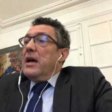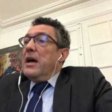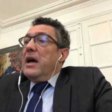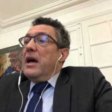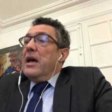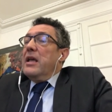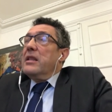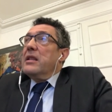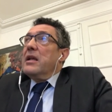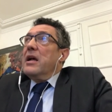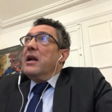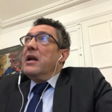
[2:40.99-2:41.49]

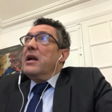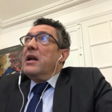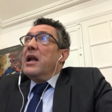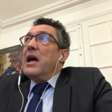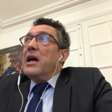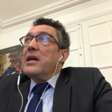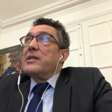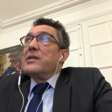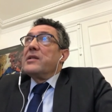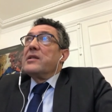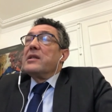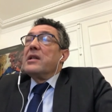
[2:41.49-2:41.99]
And
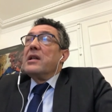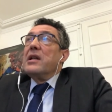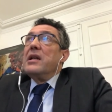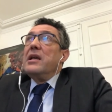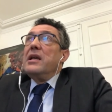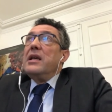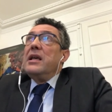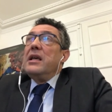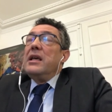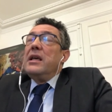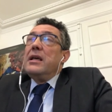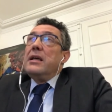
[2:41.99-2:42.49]

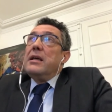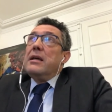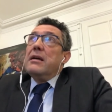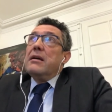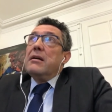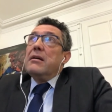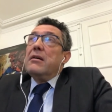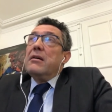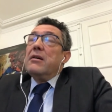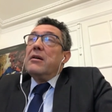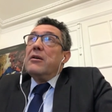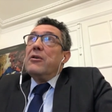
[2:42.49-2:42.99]
lastly,
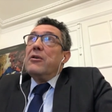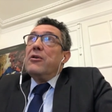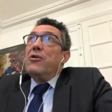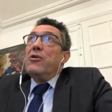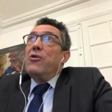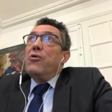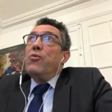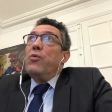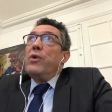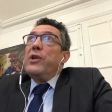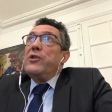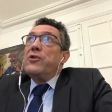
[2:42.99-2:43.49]
uh,
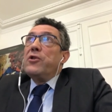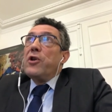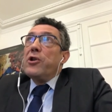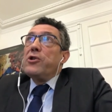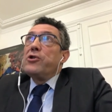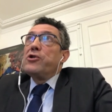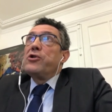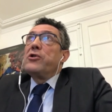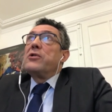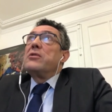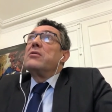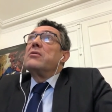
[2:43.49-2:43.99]
we
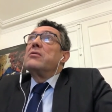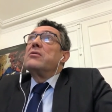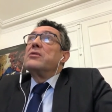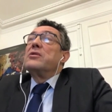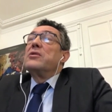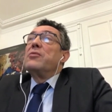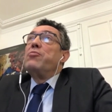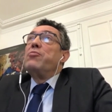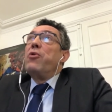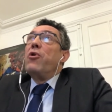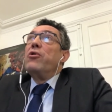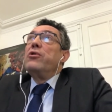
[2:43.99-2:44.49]
touched
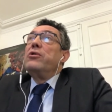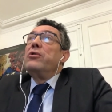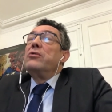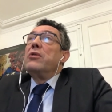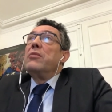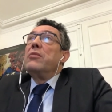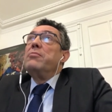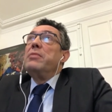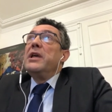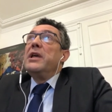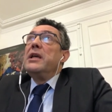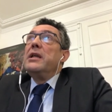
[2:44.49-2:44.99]
the
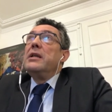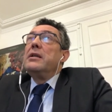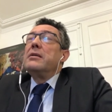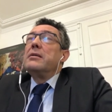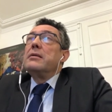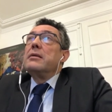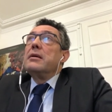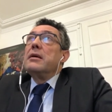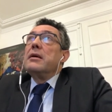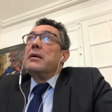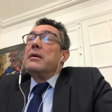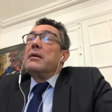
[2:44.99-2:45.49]
point a
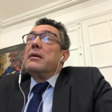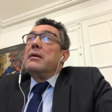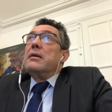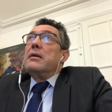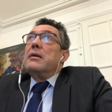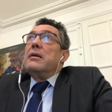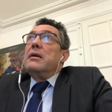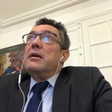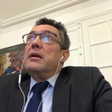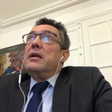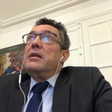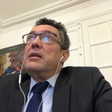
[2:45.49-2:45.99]
bit.
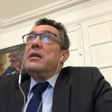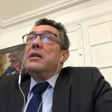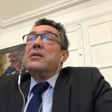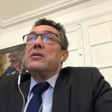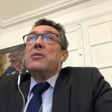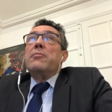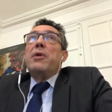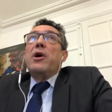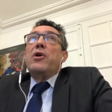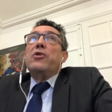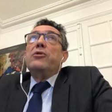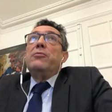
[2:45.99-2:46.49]
It
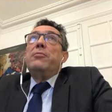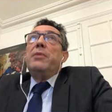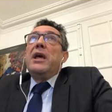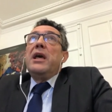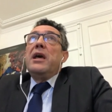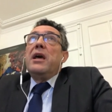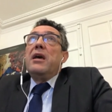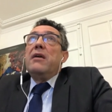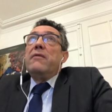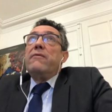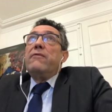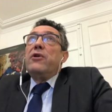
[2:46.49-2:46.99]
is about
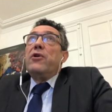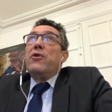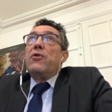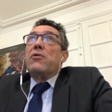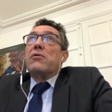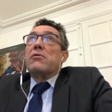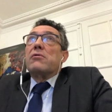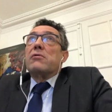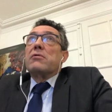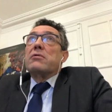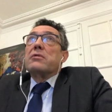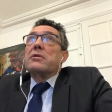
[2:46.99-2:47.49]

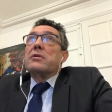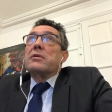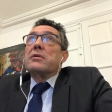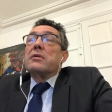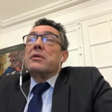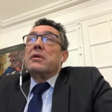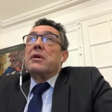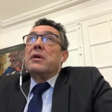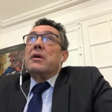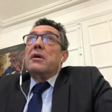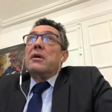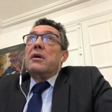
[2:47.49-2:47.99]

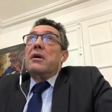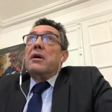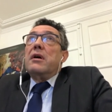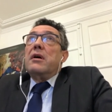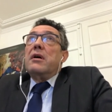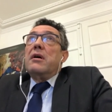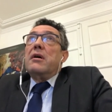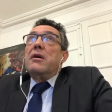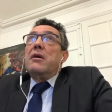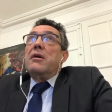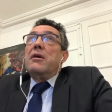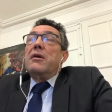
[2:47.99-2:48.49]
behaviors.
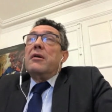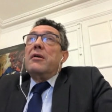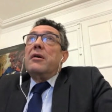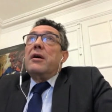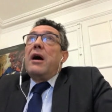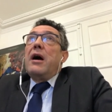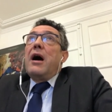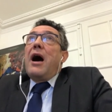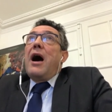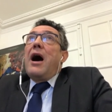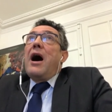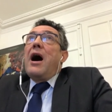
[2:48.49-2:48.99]
Uh,
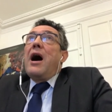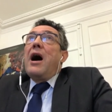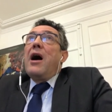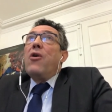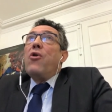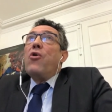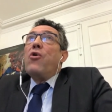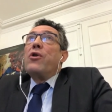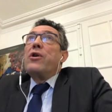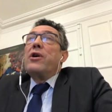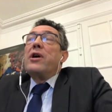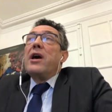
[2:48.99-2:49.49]

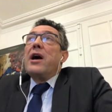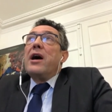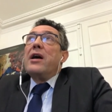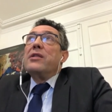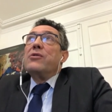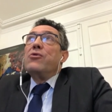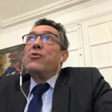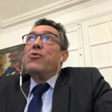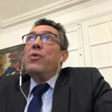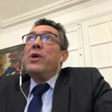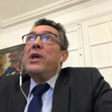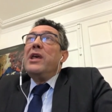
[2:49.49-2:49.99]
how
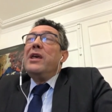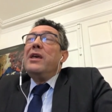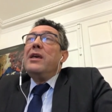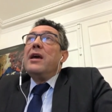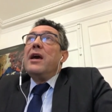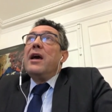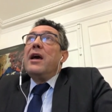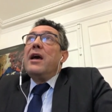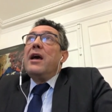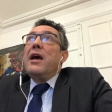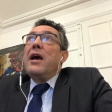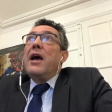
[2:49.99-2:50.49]
can
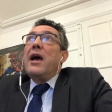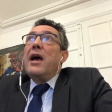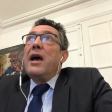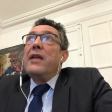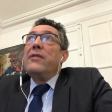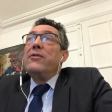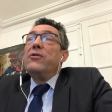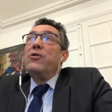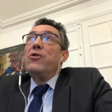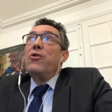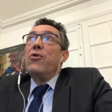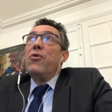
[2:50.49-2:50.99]
we
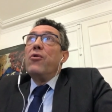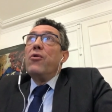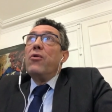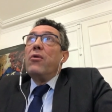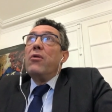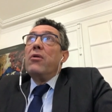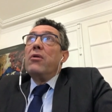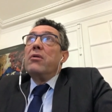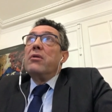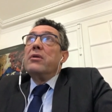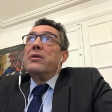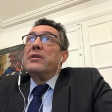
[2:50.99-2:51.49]

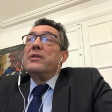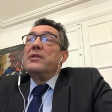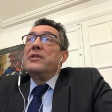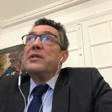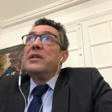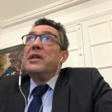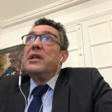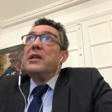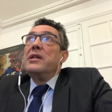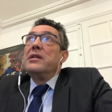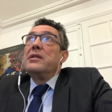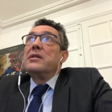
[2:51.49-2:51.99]
handle
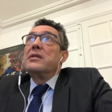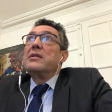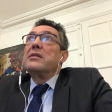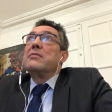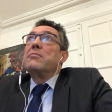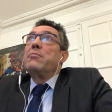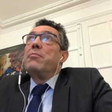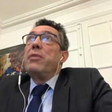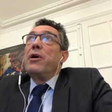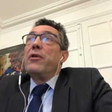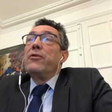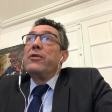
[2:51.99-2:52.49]

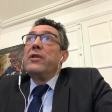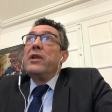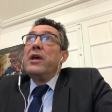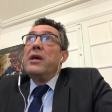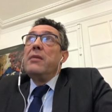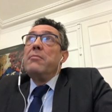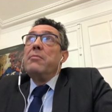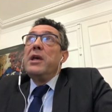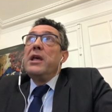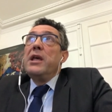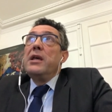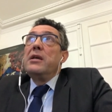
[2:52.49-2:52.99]
this
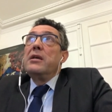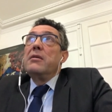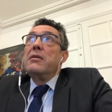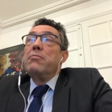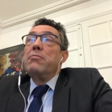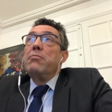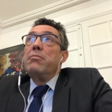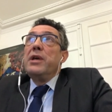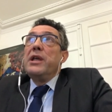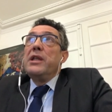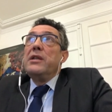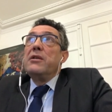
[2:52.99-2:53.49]
pandemic
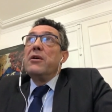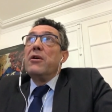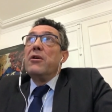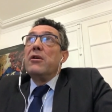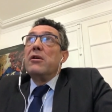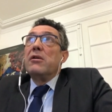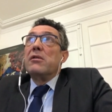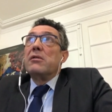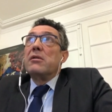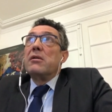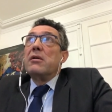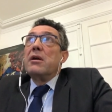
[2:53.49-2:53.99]

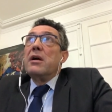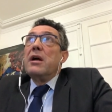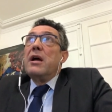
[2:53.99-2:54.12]
better?